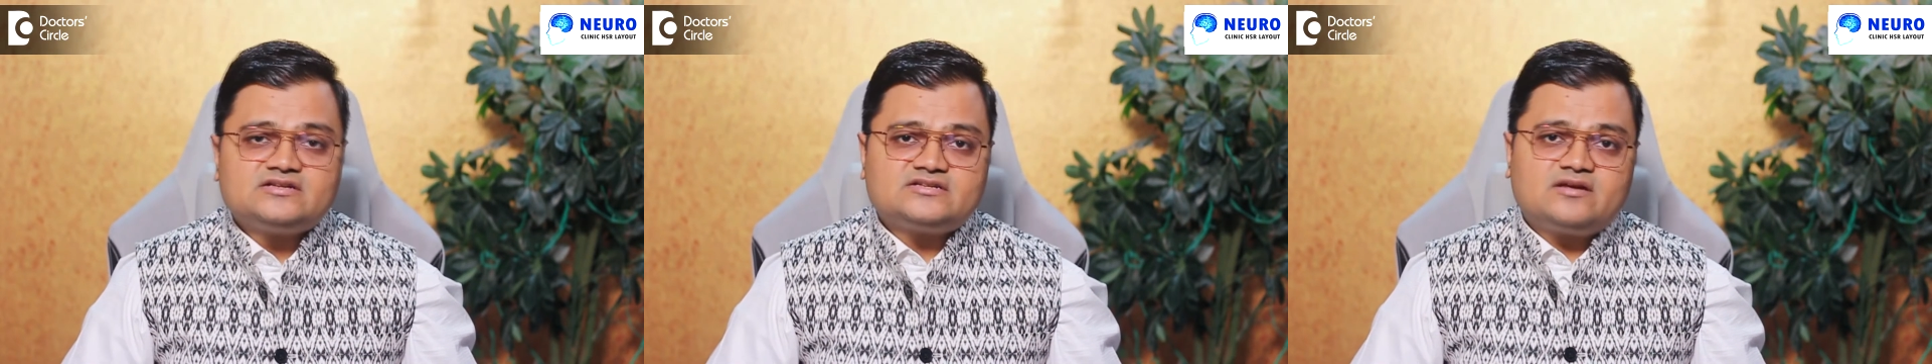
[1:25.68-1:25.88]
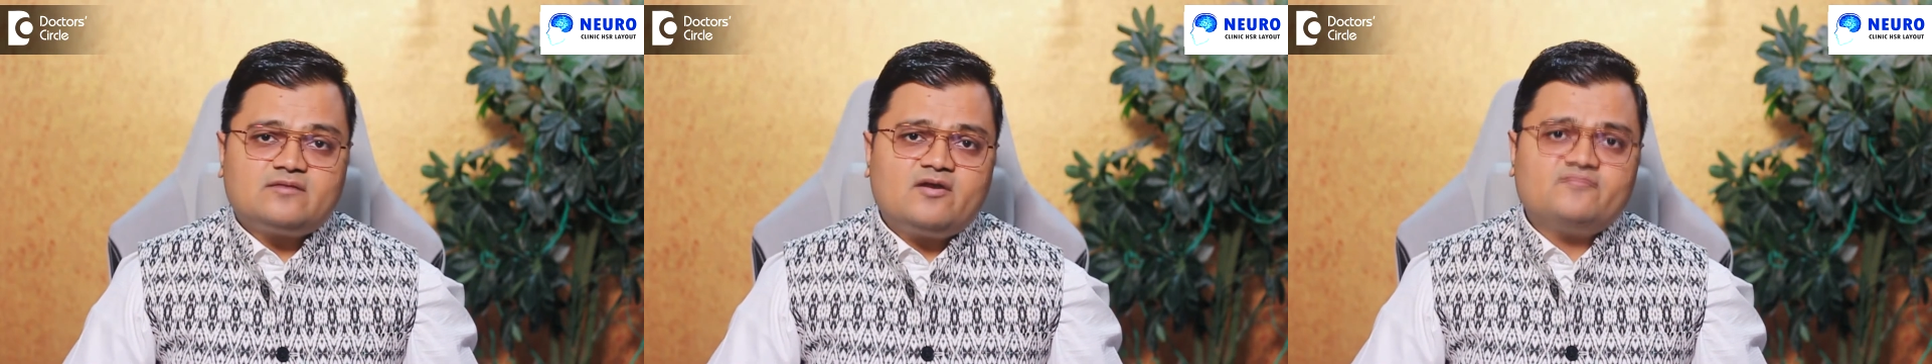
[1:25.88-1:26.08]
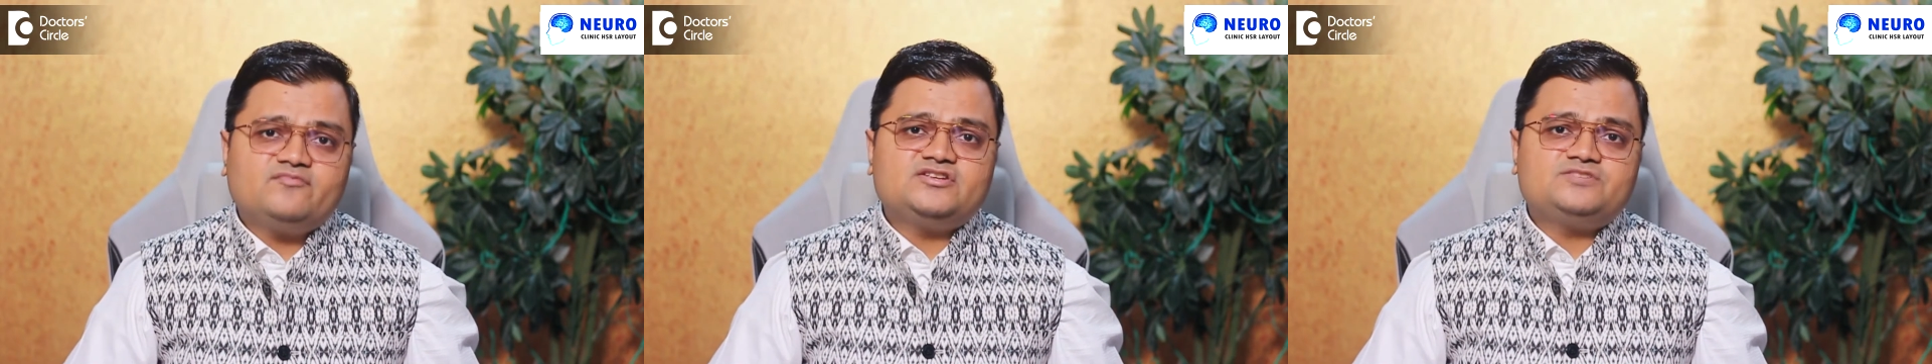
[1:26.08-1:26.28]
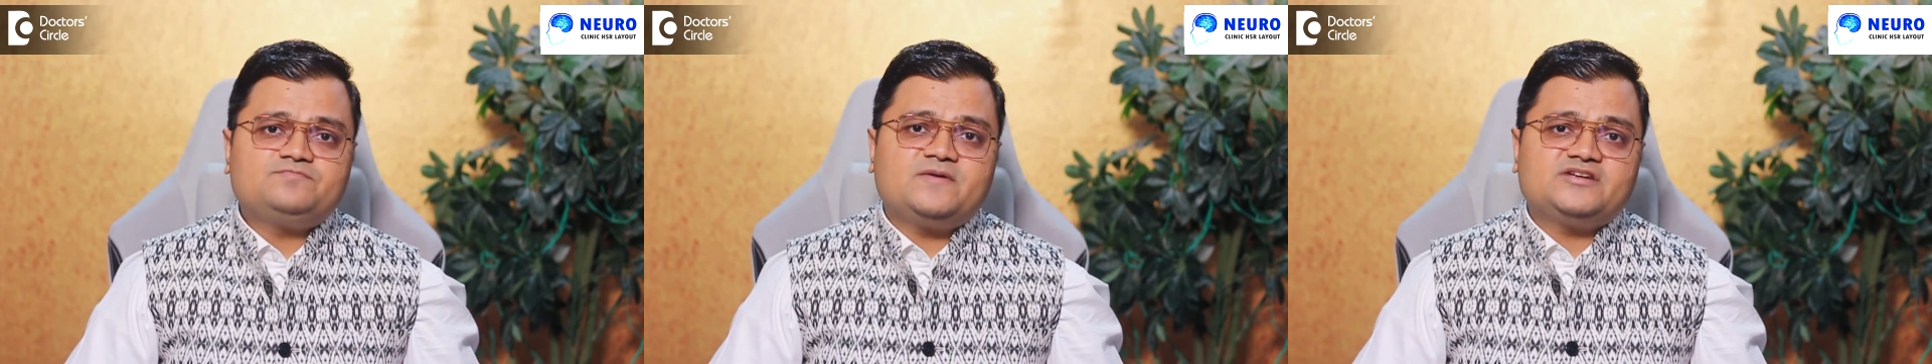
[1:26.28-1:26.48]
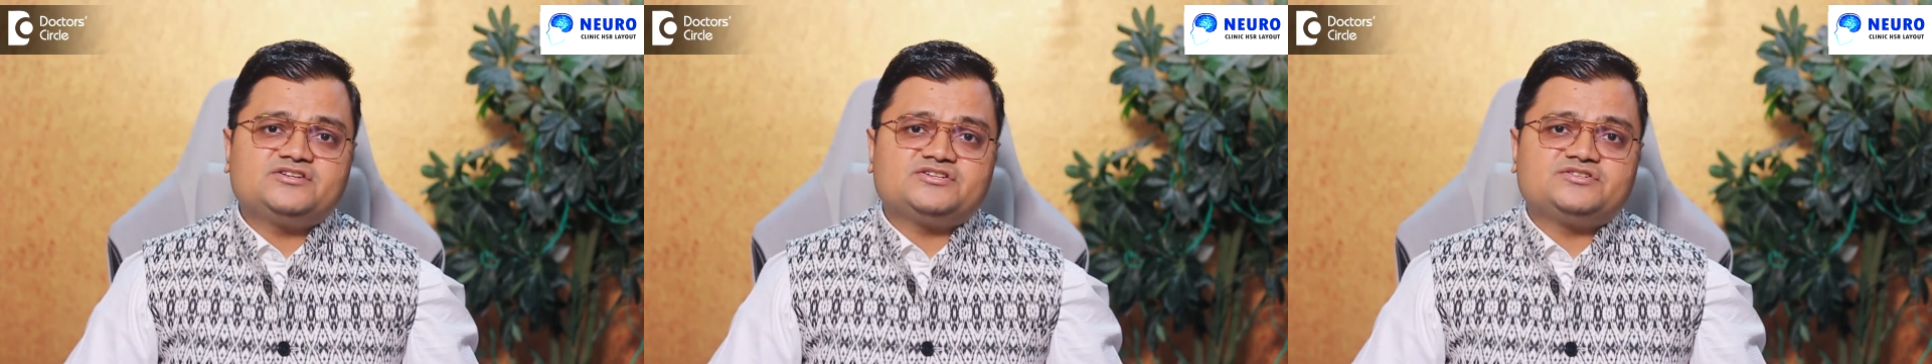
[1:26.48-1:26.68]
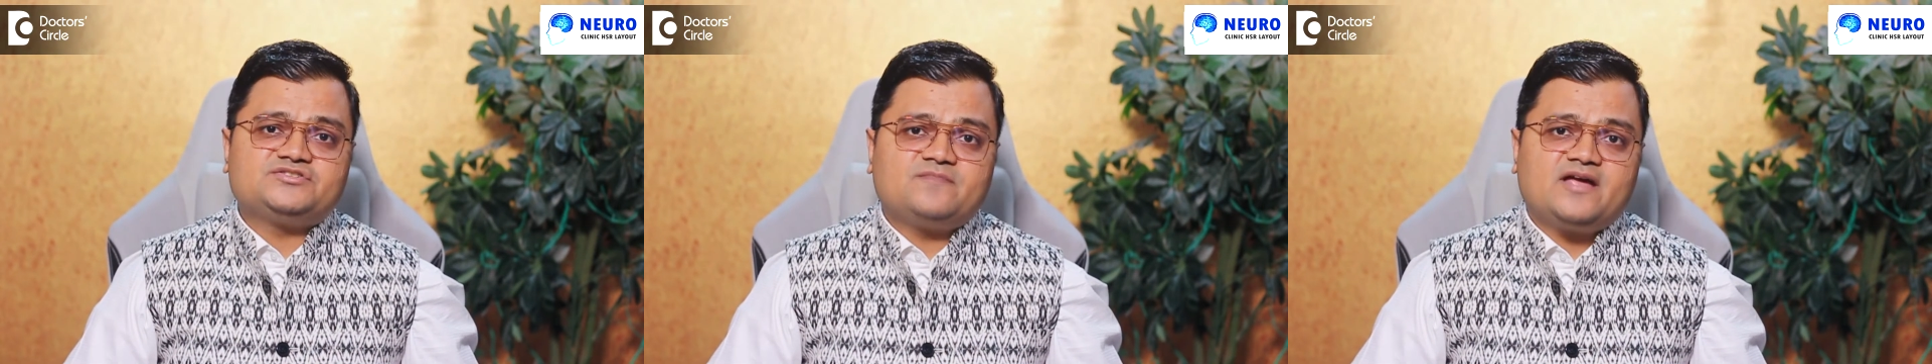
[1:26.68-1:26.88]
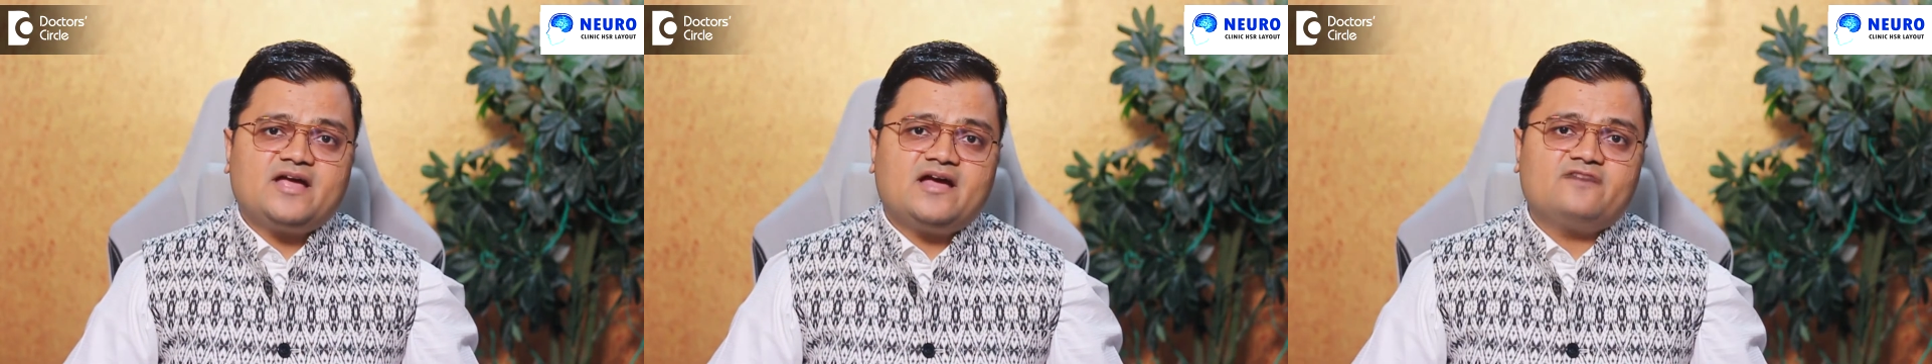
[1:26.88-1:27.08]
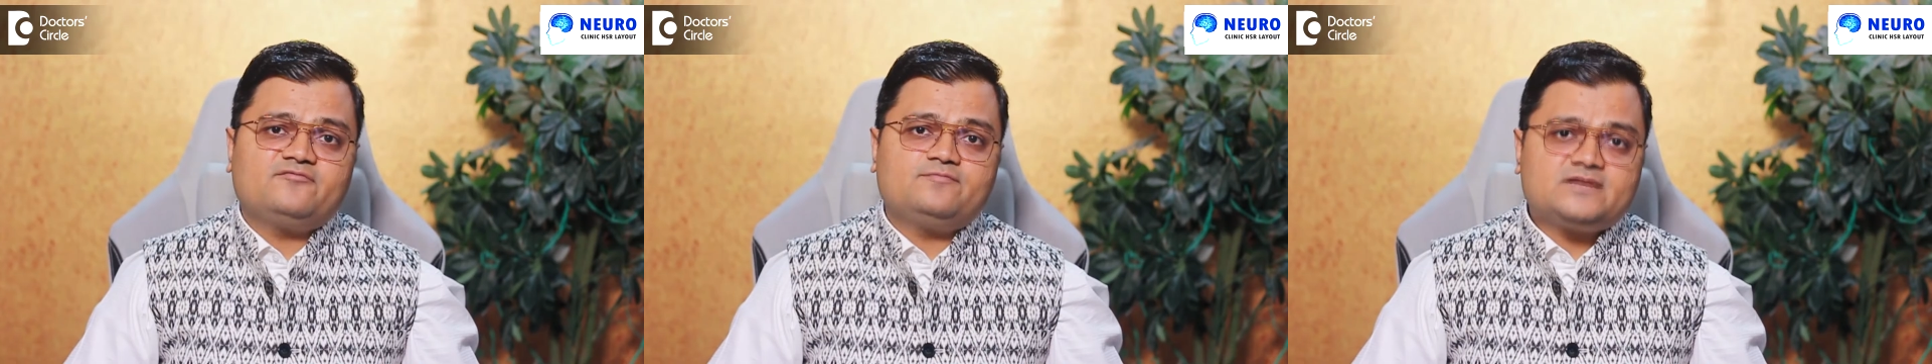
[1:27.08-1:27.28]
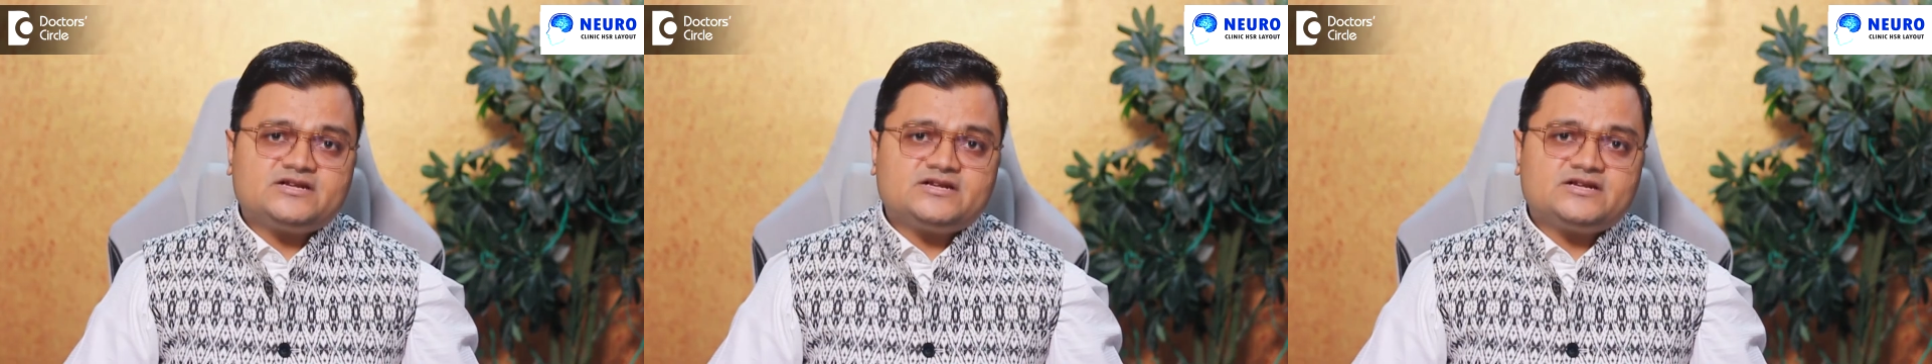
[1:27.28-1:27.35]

Some of these patients may have